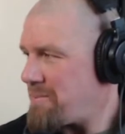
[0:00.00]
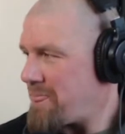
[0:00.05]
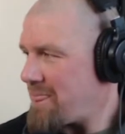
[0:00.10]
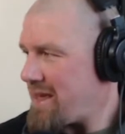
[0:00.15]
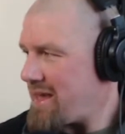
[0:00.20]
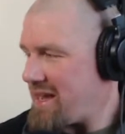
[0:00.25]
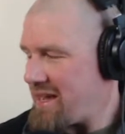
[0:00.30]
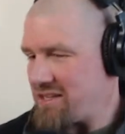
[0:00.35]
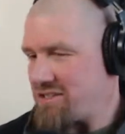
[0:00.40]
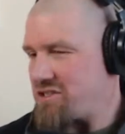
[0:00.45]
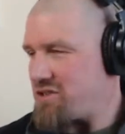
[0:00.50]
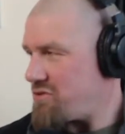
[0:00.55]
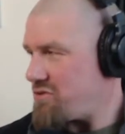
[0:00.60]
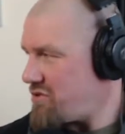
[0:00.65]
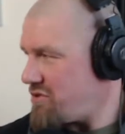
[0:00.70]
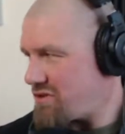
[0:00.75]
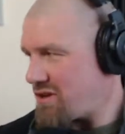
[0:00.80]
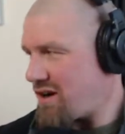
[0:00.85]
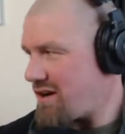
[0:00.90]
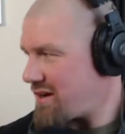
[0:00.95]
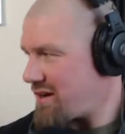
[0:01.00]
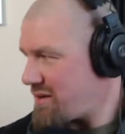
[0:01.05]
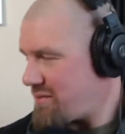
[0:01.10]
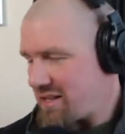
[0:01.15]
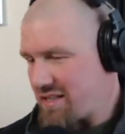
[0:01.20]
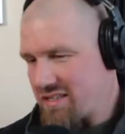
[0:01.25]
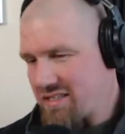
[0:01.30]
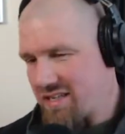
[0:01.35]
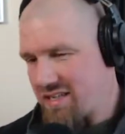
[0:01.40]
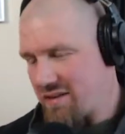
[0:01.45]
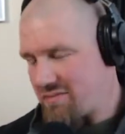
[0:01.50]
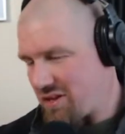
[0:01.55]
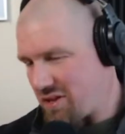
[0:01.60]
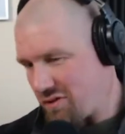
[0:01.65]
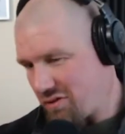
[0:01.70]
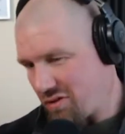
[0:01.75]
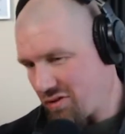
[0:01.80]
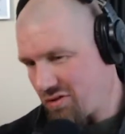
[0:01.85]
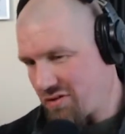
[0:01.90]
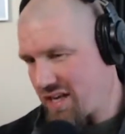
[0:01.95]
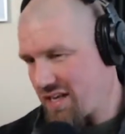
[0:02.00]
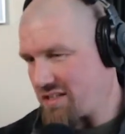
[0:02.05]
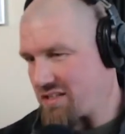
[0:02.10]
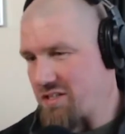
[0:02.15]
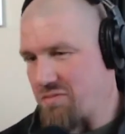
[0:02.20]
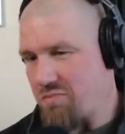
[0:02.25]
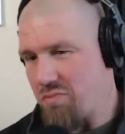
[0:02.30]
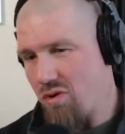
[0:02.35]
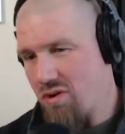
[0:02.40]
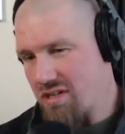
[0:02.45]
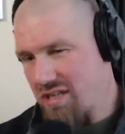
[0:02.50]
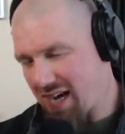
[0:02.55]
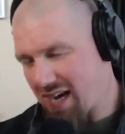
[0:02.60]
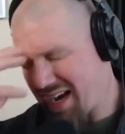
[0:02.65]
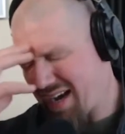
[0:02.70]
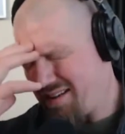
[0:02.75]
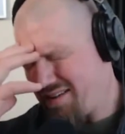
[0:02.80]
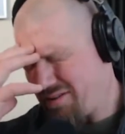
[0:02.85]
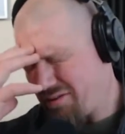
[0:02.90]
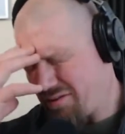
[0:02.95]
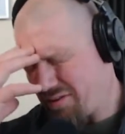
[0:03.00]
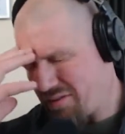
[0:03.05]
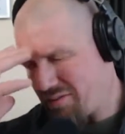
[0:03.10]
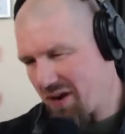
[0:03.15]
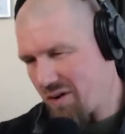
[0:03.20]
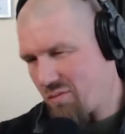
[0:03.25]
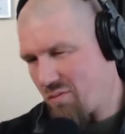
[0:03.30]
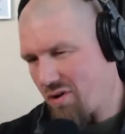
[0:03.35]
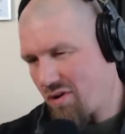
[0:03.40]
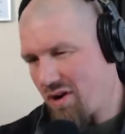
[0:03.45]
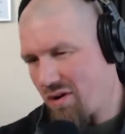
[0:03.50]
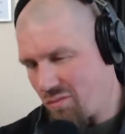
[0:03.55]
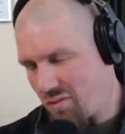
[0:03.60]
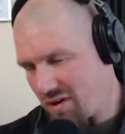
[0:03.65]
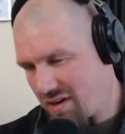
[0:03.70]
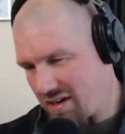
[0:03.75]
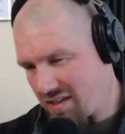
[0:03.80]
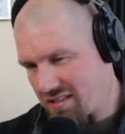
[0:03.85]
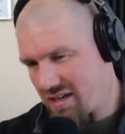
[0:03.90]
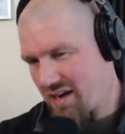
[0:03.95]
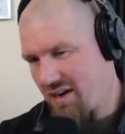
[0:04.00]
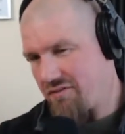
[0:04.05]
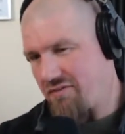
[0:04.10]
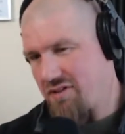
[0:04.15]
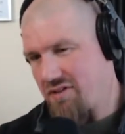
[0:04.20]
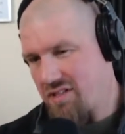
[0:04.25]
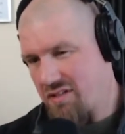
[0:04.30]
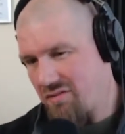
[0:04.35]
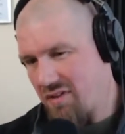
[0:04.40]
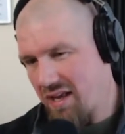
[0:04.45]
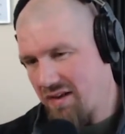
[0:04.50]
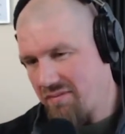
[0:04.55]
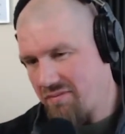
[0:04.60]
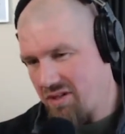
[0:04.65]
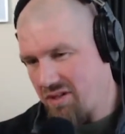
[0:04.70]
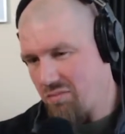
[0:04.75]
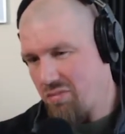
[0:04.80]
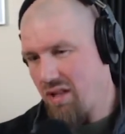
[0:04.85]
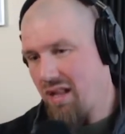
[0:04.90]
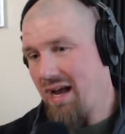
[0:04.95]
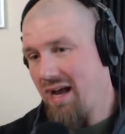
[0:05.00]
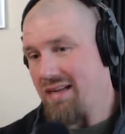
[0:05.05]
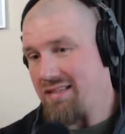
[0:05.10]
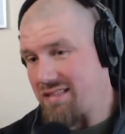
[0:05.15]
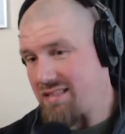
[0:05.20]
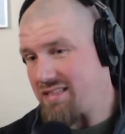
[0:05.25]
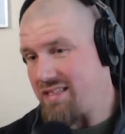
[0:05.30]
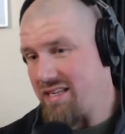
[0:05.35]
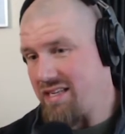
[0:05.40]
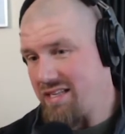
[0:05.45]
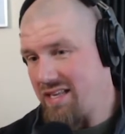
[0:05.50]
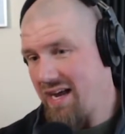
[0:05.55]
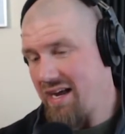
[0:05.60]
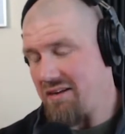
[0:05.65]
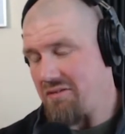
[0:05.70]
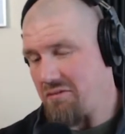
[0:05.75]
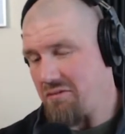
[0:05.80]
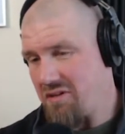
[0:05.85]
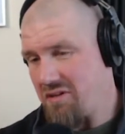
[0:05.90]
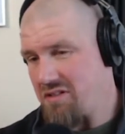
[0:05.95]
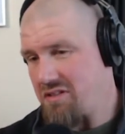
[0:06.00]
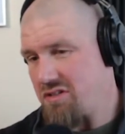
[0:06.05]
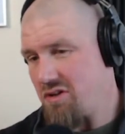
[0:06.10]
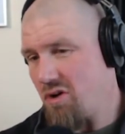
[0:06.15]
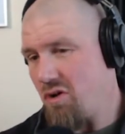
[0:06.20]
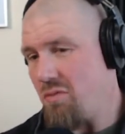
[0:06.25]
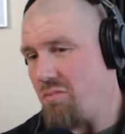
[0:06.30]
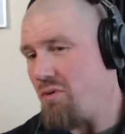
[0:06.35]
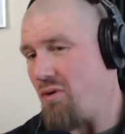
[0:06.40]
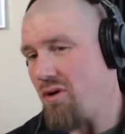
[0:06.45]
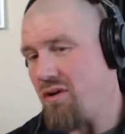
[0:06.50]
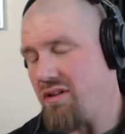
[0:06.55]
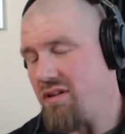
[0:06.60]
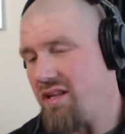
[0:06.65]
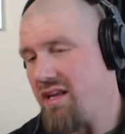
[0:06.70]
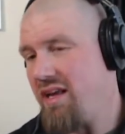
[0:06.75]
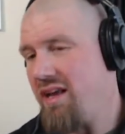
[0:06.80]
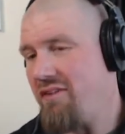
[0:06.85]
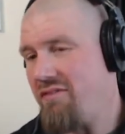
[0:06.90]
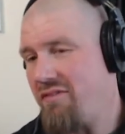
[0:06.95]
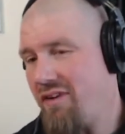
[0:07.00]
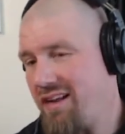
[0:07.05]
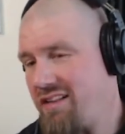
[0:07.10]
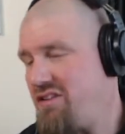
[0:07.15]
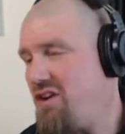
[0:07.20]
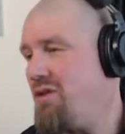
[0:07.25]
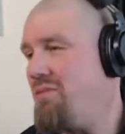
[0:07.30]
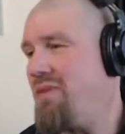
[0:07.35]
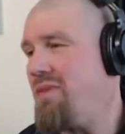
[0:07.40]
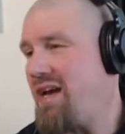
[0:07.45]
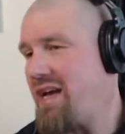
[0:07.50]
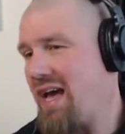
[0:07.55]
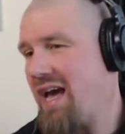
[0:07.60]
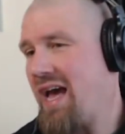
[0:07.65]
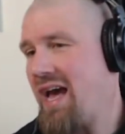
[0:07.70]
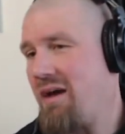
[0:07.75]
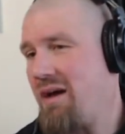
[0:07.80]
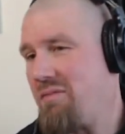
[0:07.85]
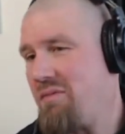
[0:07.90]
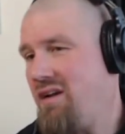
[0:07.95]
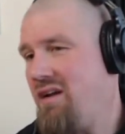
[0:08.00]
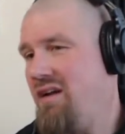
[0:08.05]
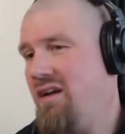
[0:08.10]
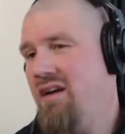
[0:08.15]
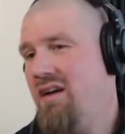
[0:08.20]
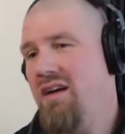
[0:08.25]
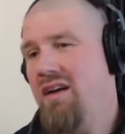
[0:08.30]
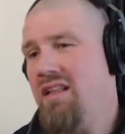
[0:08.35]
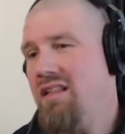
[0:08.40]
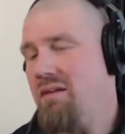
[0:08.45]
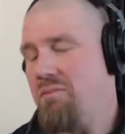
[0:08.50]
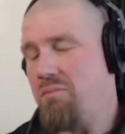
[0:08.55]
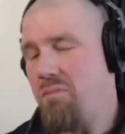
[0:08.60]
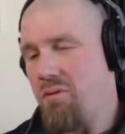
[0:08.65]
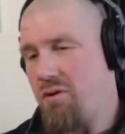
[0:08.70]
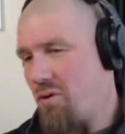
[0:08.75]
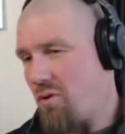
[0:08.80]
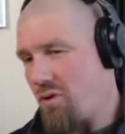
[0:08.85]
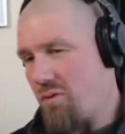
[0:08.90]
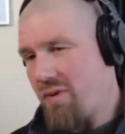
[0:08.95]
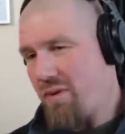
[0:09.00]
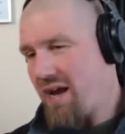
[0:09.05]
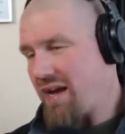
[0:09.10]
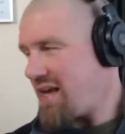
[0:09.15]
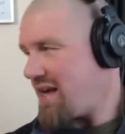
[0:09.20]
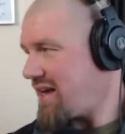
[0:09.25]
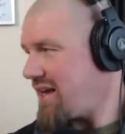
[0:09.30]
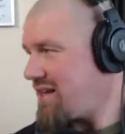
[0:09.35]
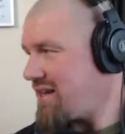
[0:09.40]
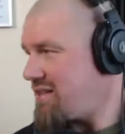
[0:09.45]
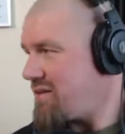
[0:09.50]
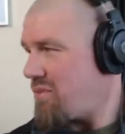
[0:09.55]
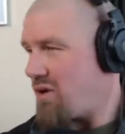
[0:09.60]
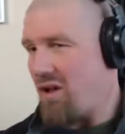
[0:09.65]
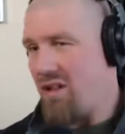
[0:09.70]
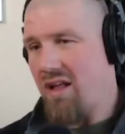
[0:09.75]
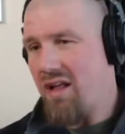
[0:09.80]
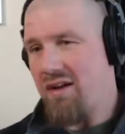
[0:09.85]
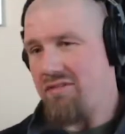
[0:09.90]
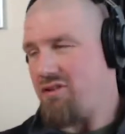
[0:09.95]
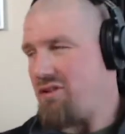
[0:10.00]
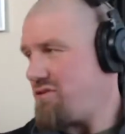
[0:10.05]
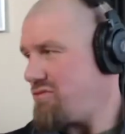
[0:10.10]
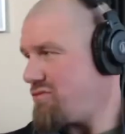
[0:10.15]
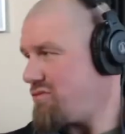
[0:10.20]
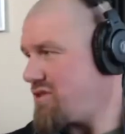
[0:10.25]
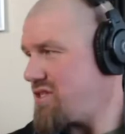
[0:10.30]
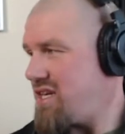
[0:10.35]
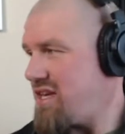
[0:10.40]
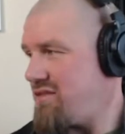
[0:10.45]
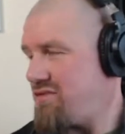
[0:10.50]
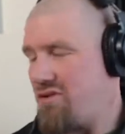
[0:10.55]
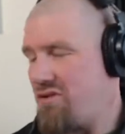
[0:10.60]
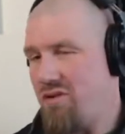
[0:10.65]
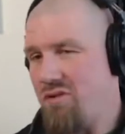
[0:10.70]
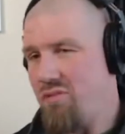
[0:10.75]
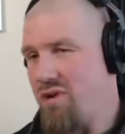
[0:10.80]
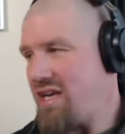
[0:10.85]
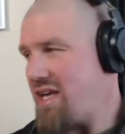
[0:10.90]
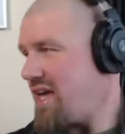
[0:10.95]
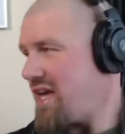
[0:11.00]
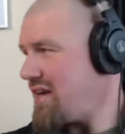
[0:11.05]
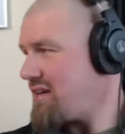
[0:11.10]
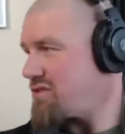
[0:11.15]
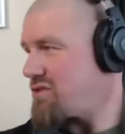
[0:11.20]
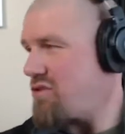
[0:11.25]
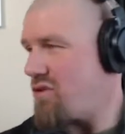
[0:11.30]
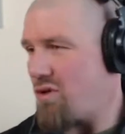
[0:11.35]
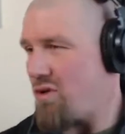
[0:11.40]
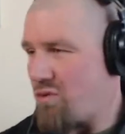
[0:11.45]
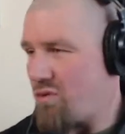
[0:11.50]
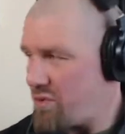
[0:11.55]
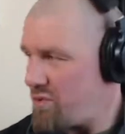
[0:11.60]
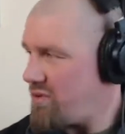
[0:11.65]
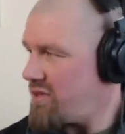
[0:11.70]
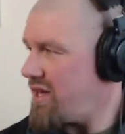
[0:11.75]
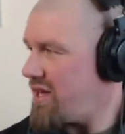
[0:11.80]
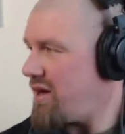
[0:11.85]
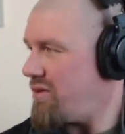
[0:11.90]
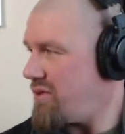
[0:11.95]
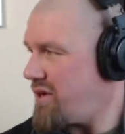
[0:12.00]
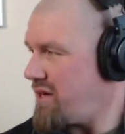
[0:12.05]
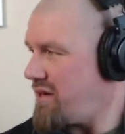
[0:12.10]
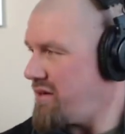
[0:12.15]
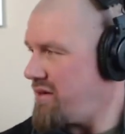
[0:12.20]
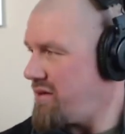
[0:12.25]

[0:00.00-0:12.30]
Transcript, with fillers: And so you talk about the same thing. You learn that in sports. I know that my one-on-one as an offensive lineman to block this D tackle is so important that if I don't make it happen, the quarterback can't get the ball off to the receiver. We can't score. We will not win.